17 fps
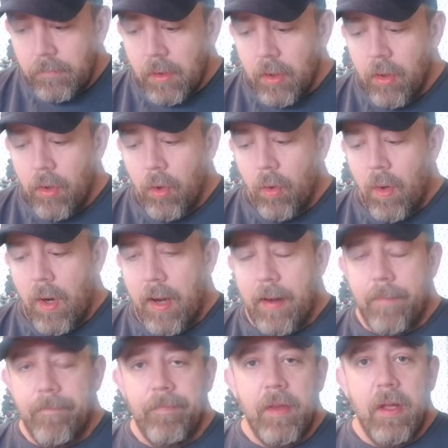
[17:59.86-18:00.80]
who
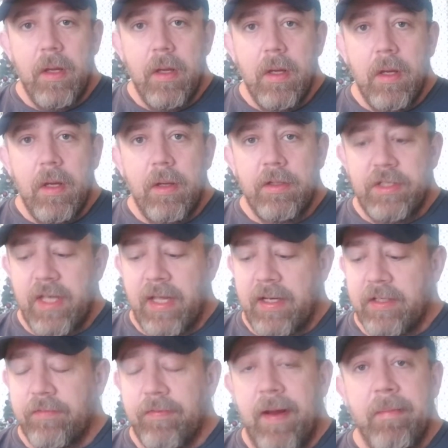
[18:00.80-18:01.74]
said
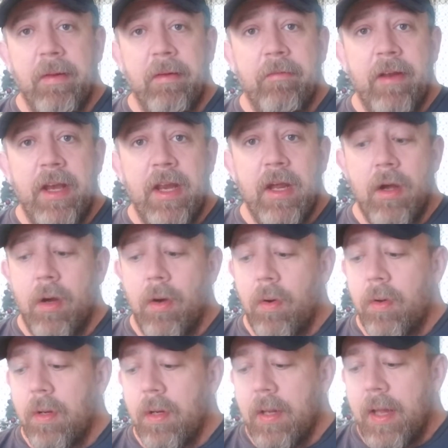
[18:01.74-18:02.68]
his family
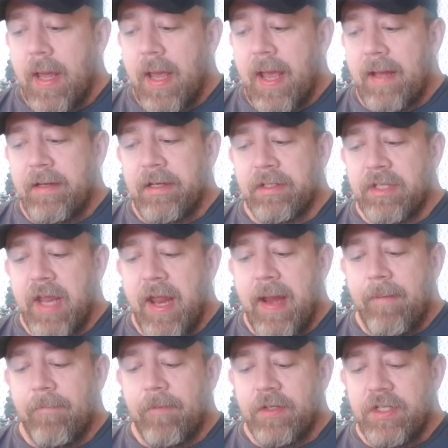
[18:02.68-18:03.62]
video had this
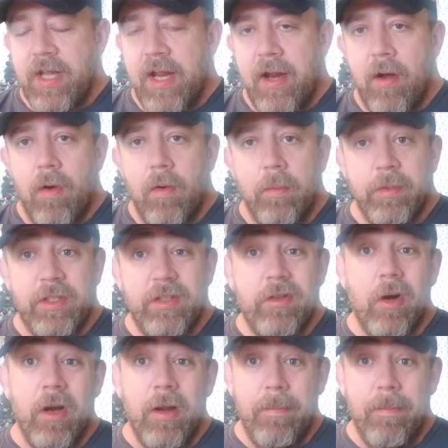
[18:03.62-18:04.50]
game for sale. It was 30